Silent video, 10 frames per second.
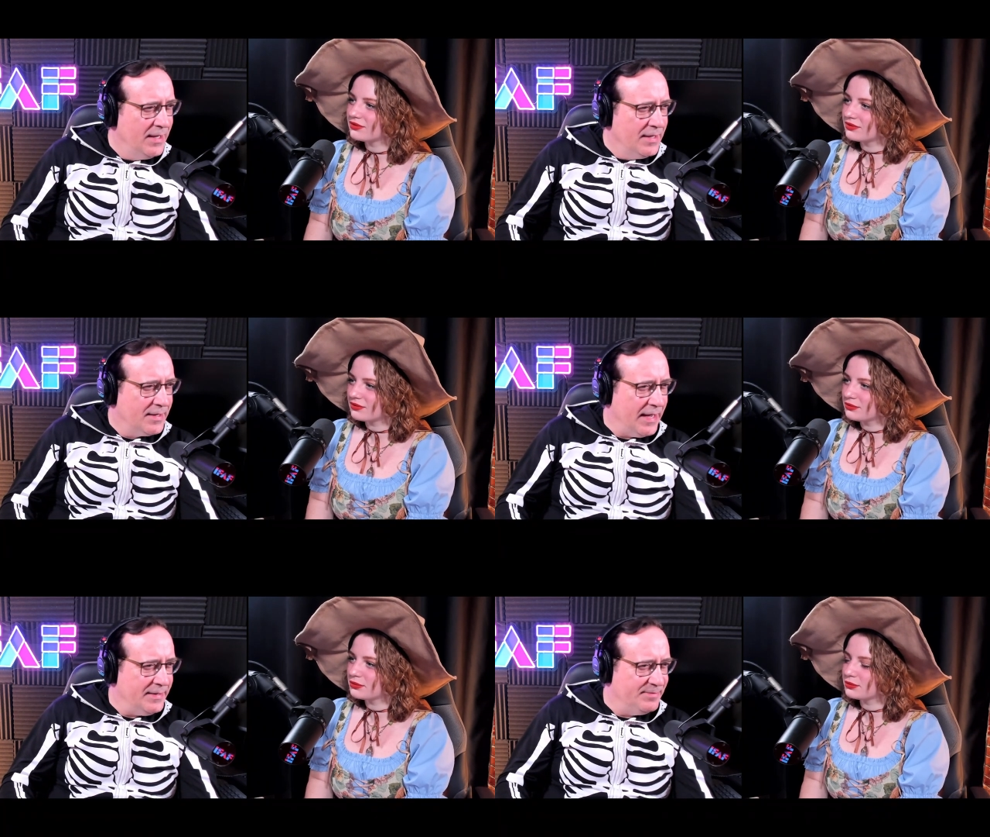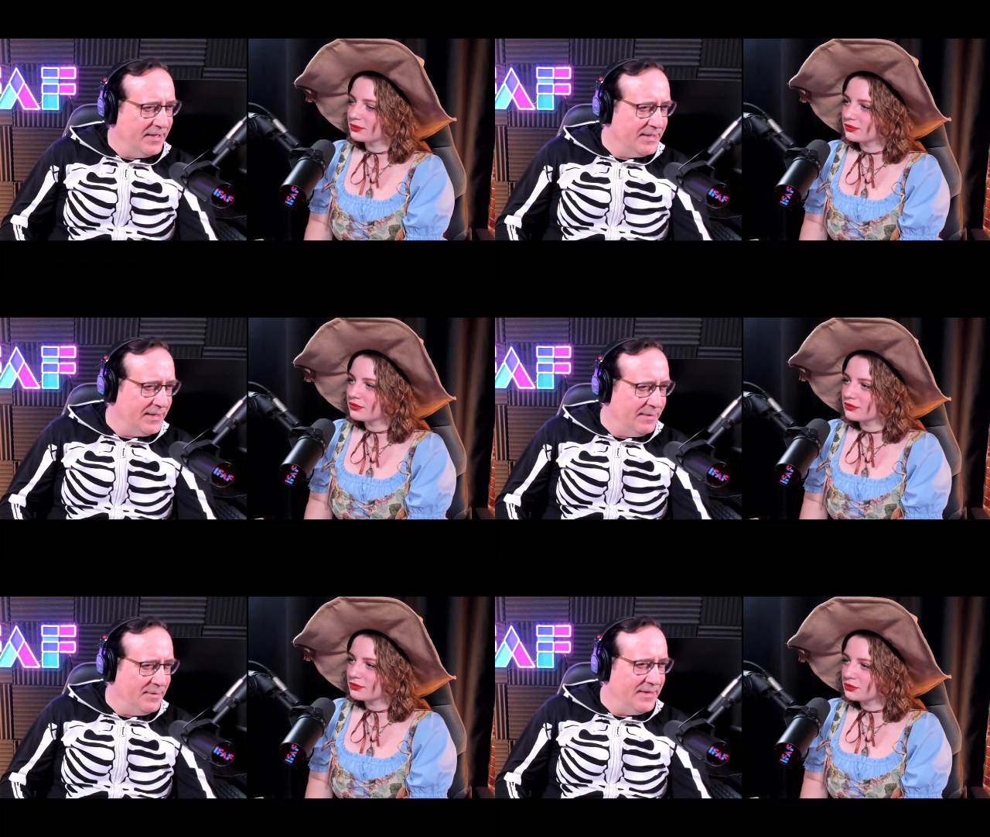Speaker 1: mm-hmm. the guy that plays
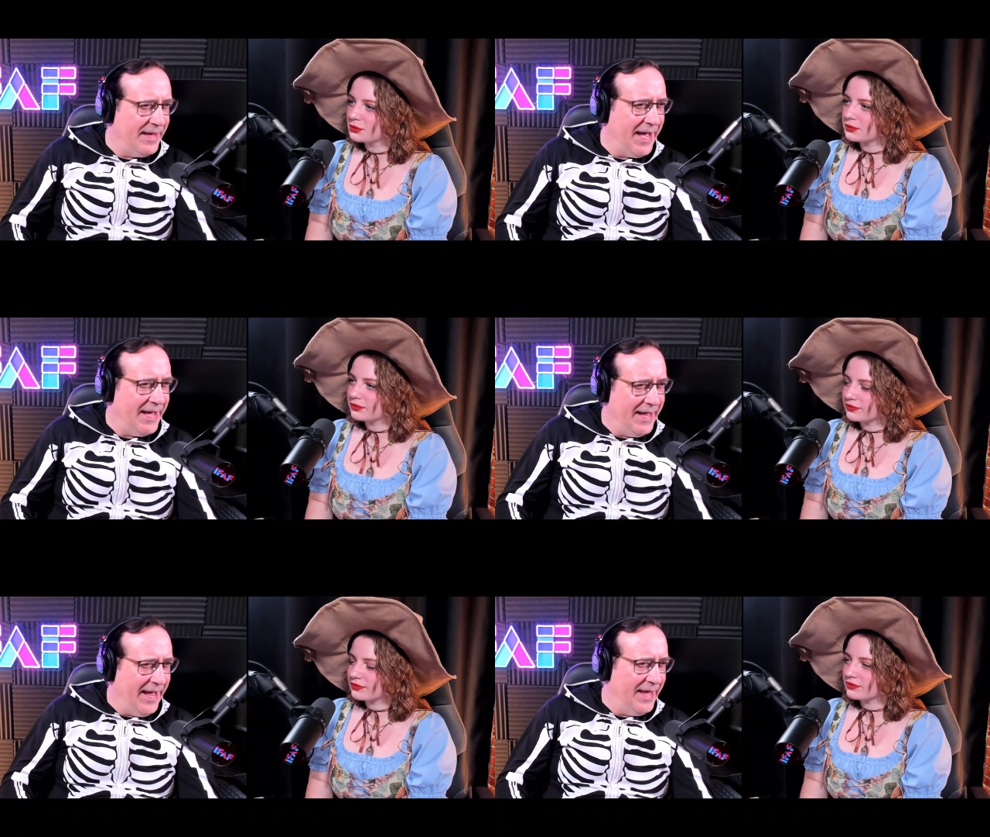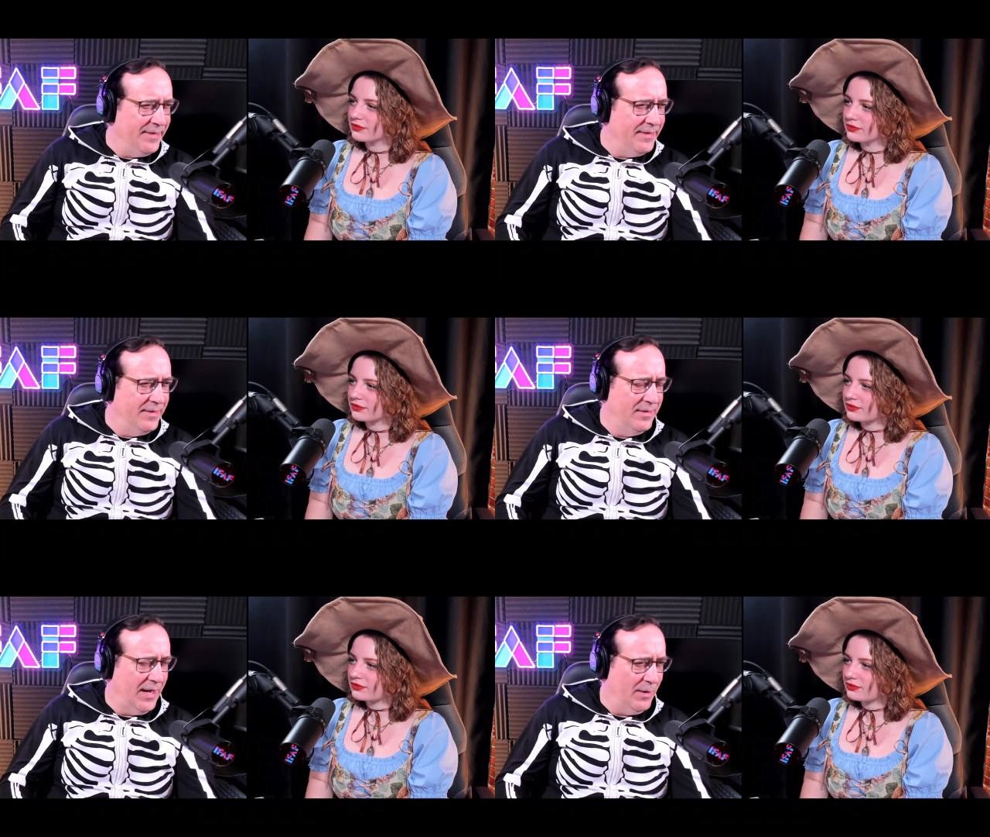him in that,
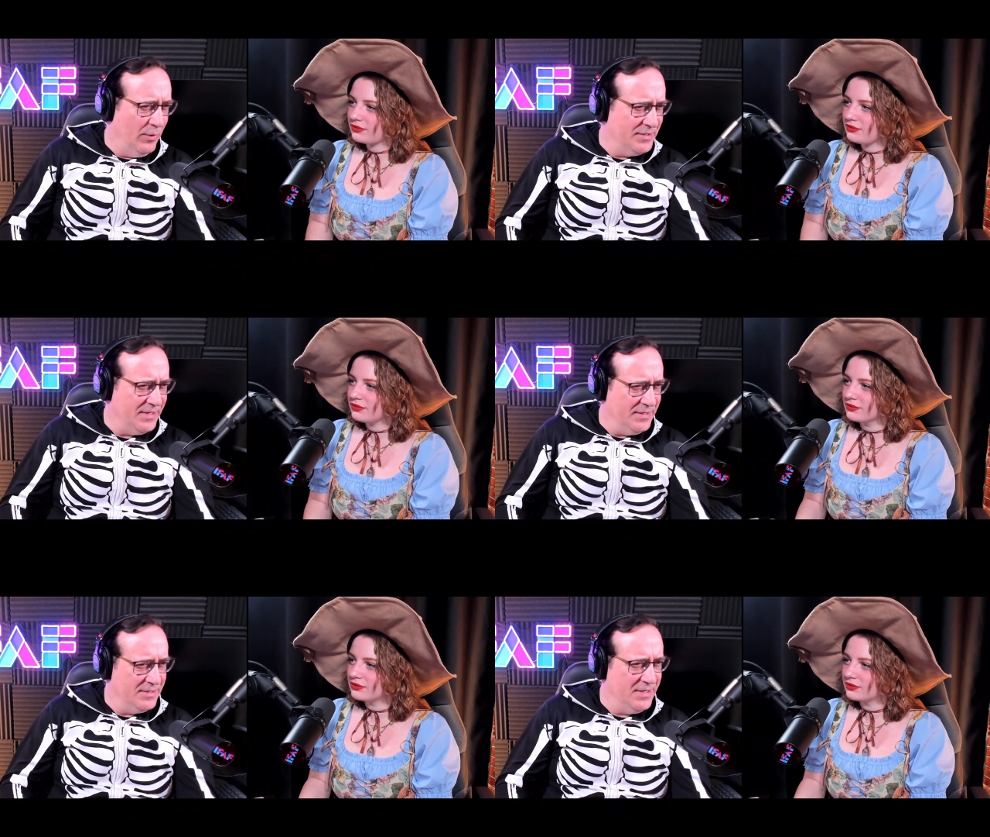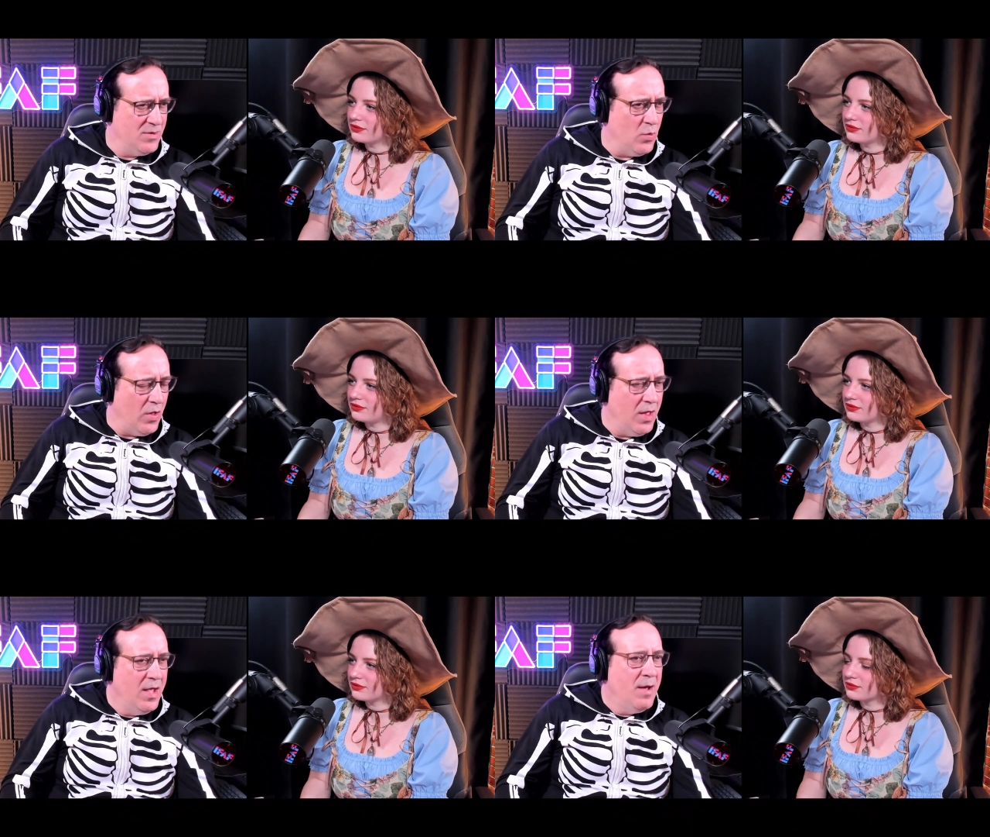and I want to say the
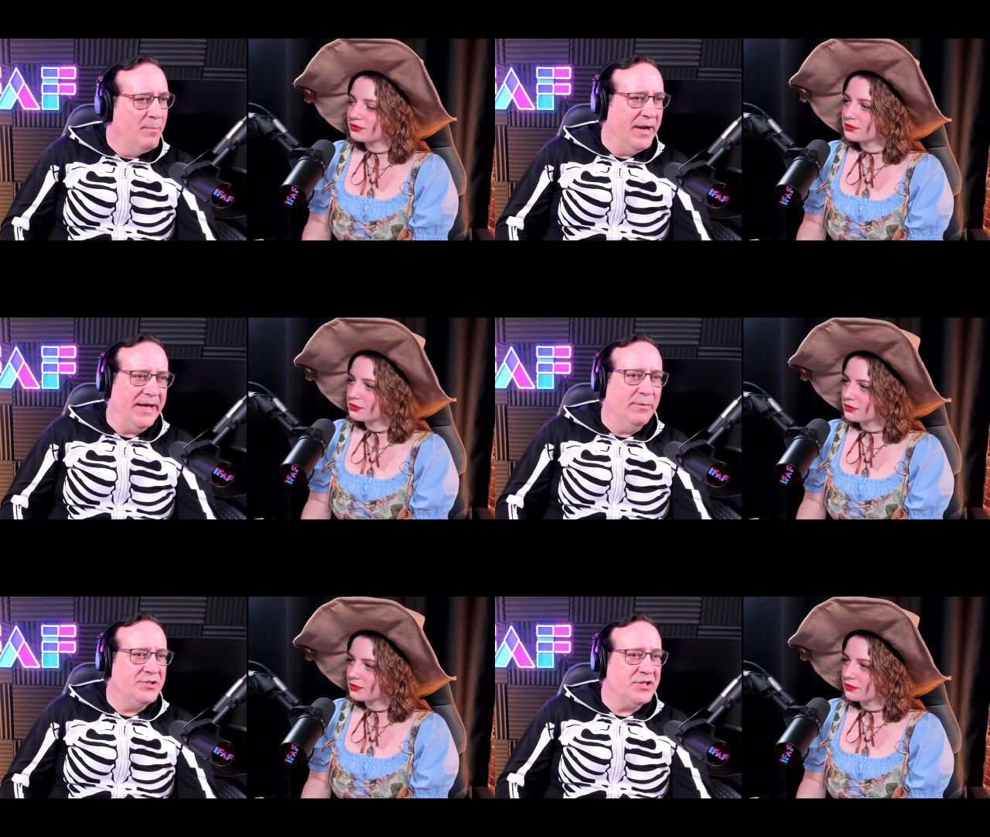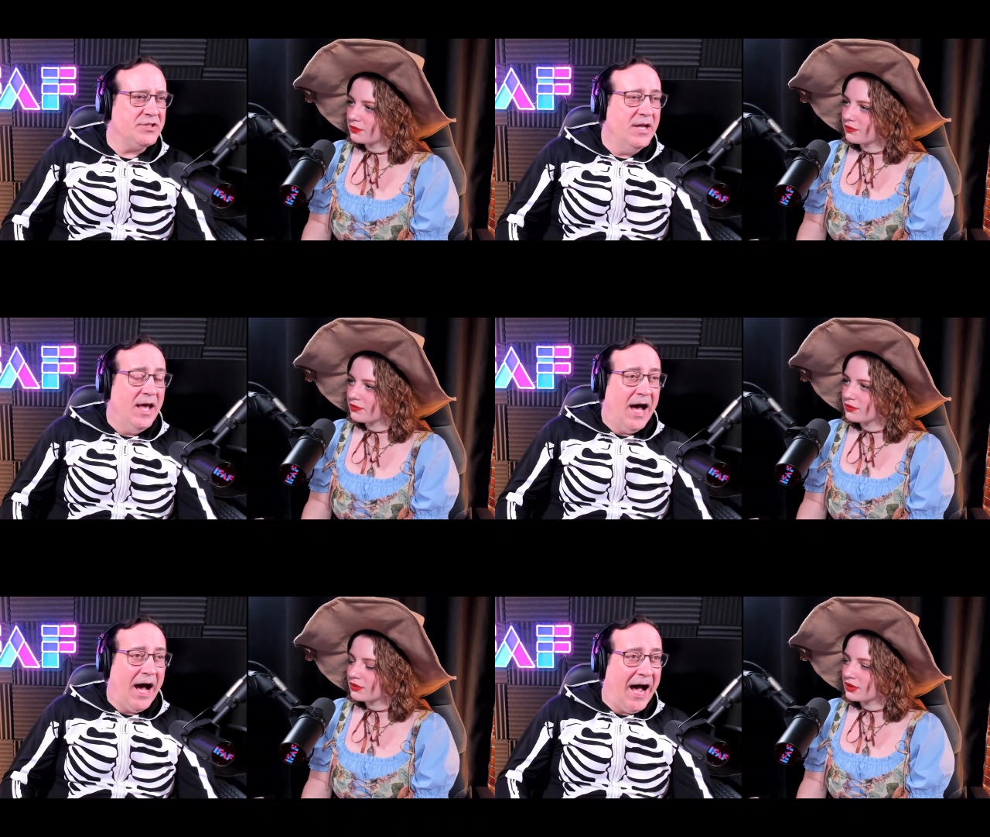sequel. But it was just,
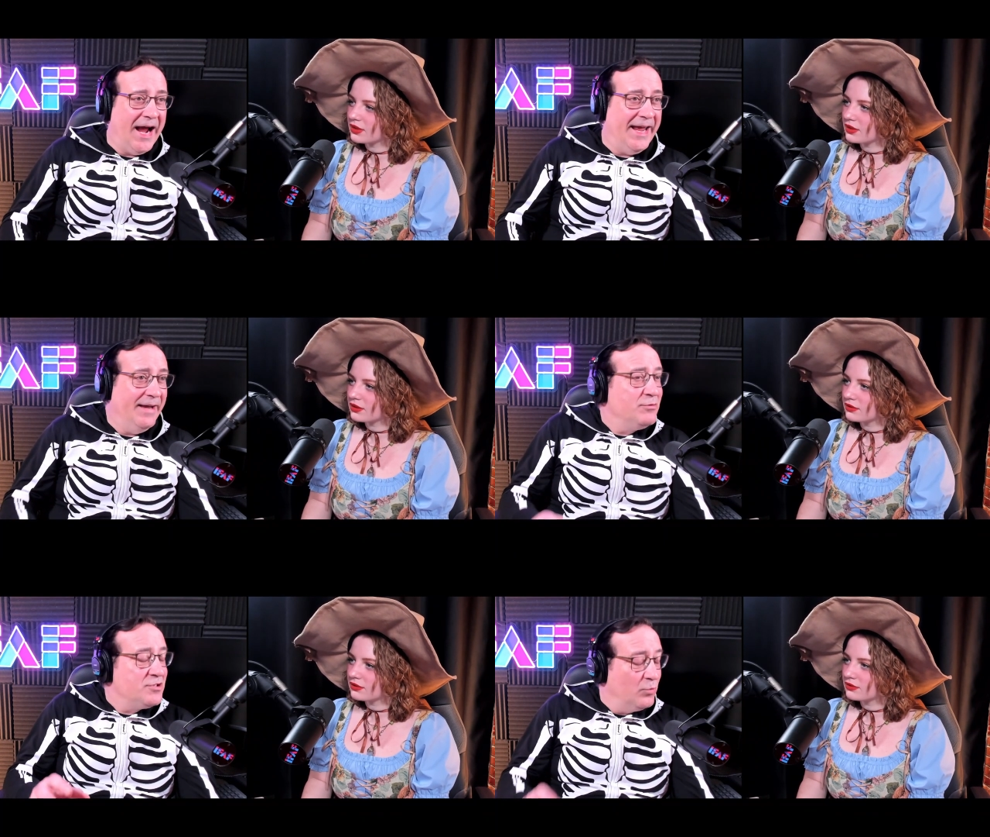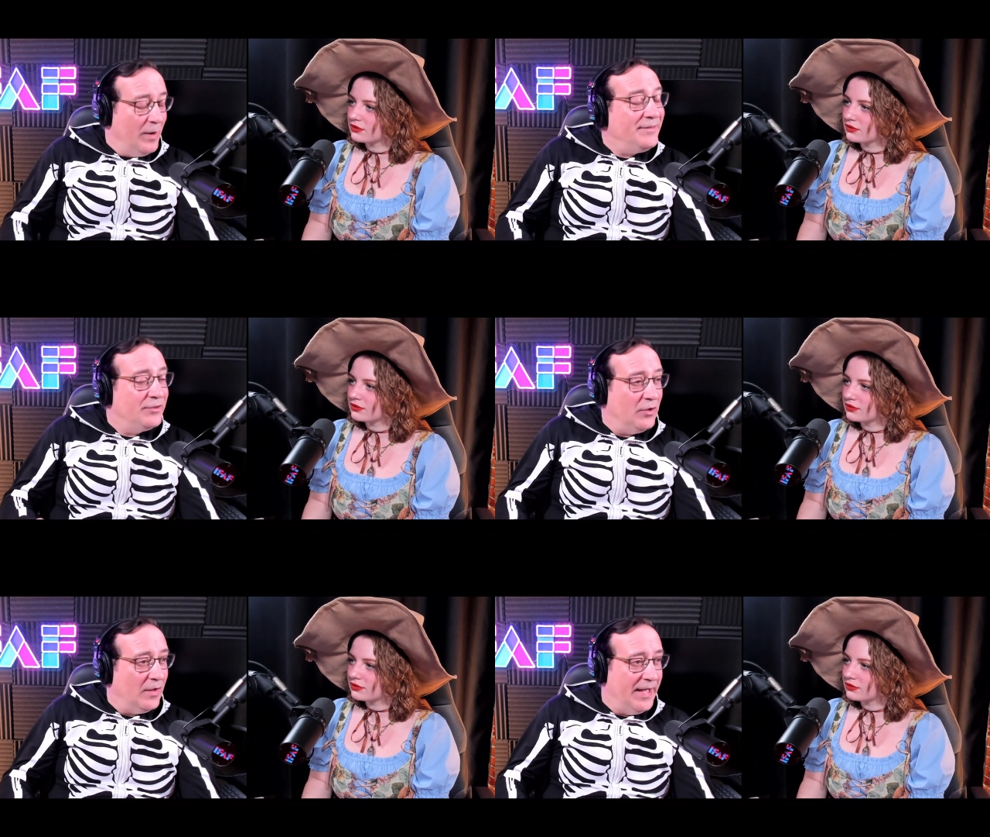I it was a
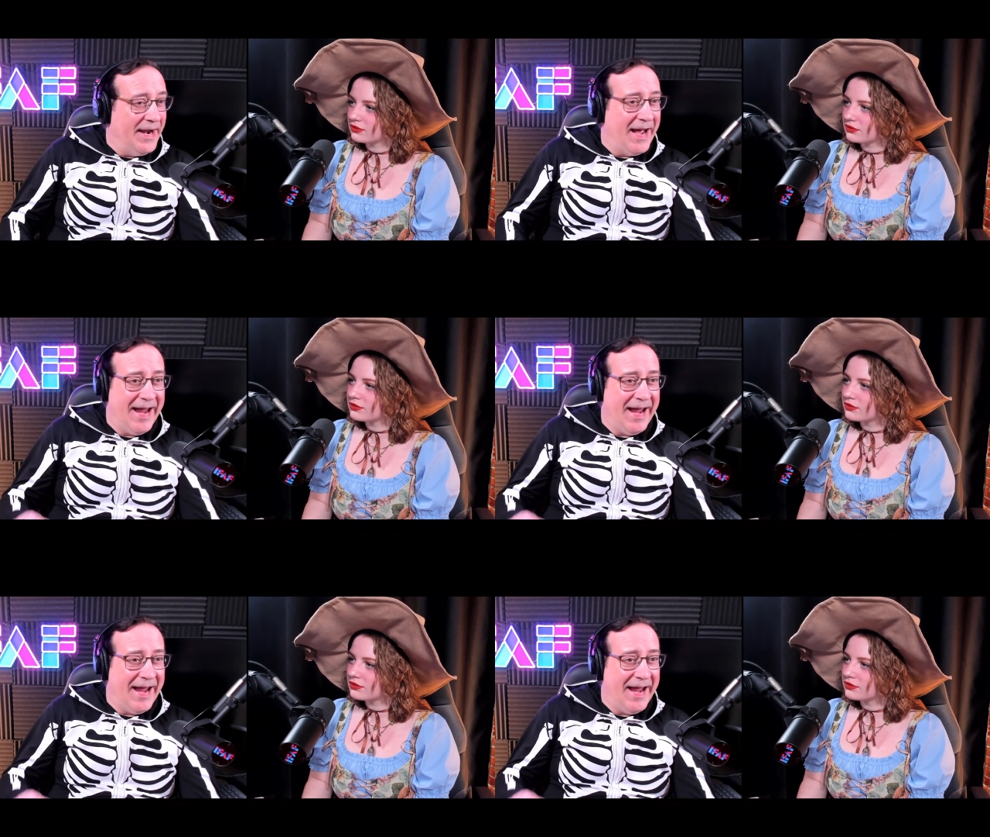rental, and I